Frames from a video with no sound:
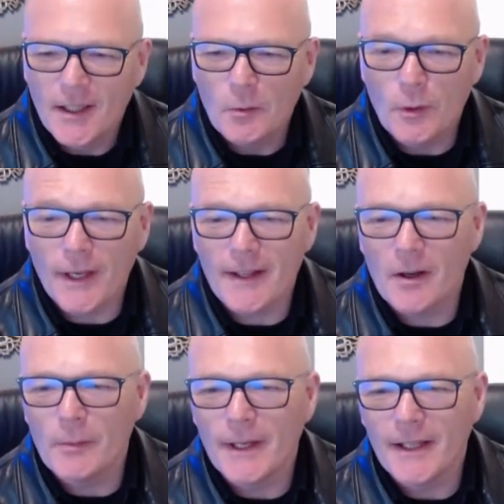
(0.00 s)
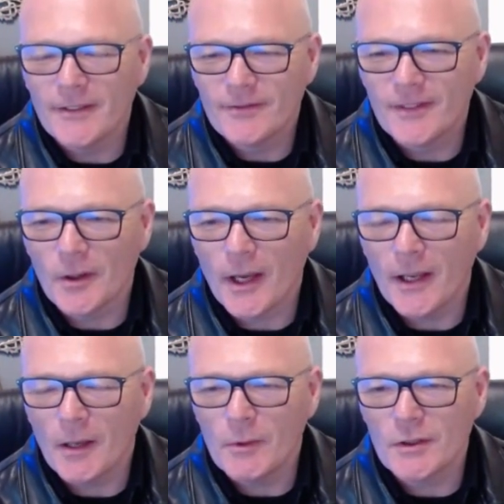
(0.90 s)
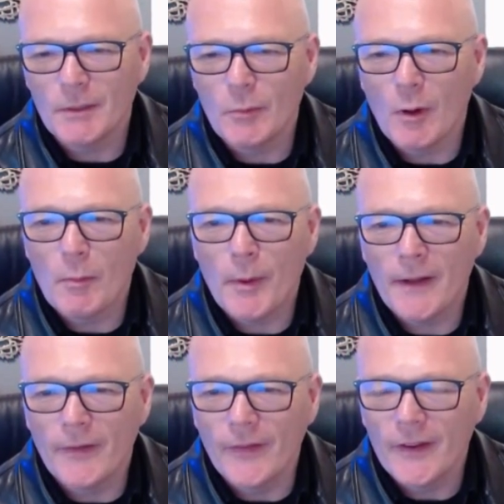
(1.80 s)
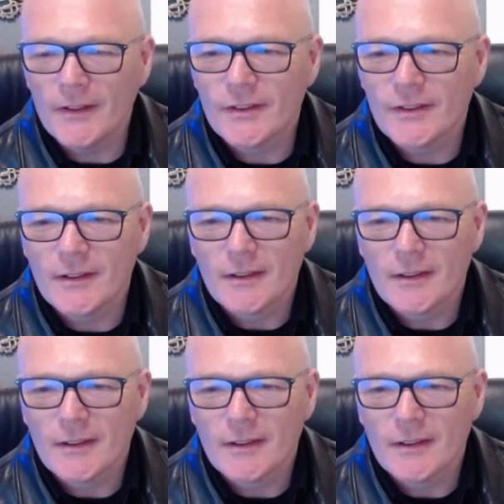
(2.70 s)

we'll get there in a minute. Okay, I'm usually more prepared than this.